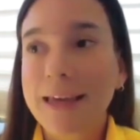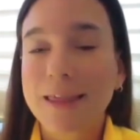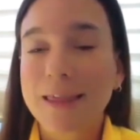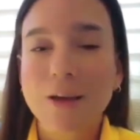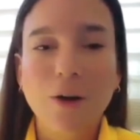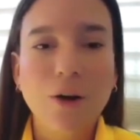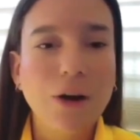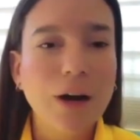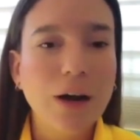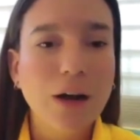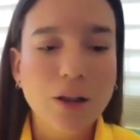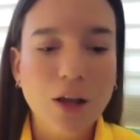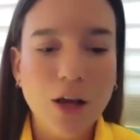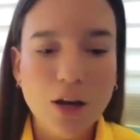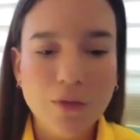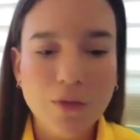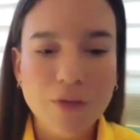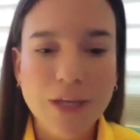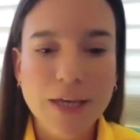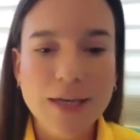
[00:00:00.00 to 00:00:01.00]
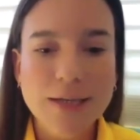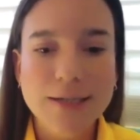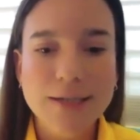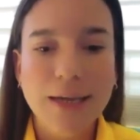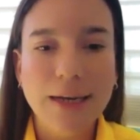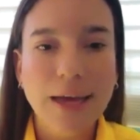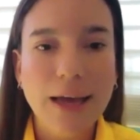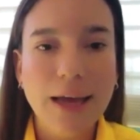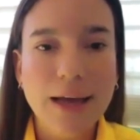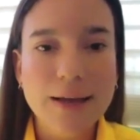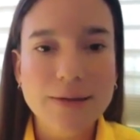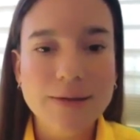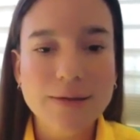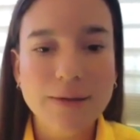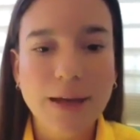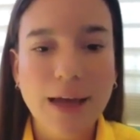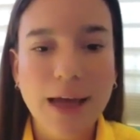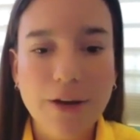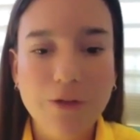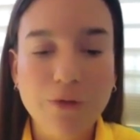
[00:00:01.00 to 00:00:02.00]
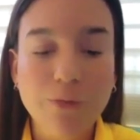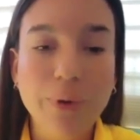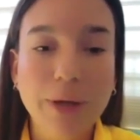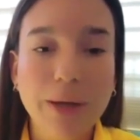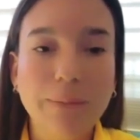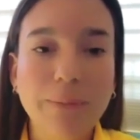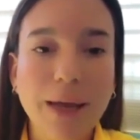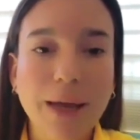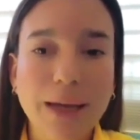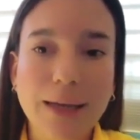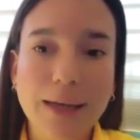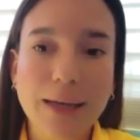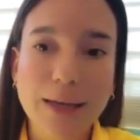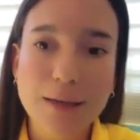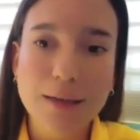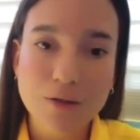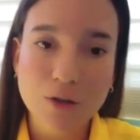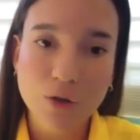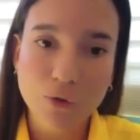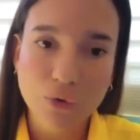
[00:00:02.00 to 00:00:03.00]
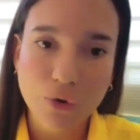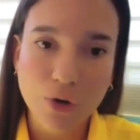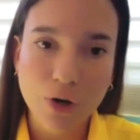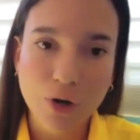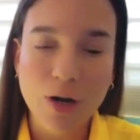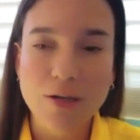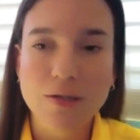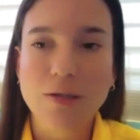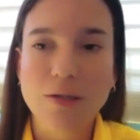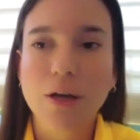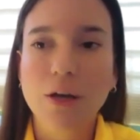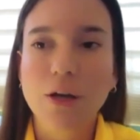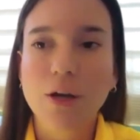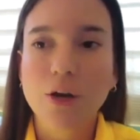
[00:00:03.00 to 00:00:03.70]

there are a lot of things that has, have been made easier for us.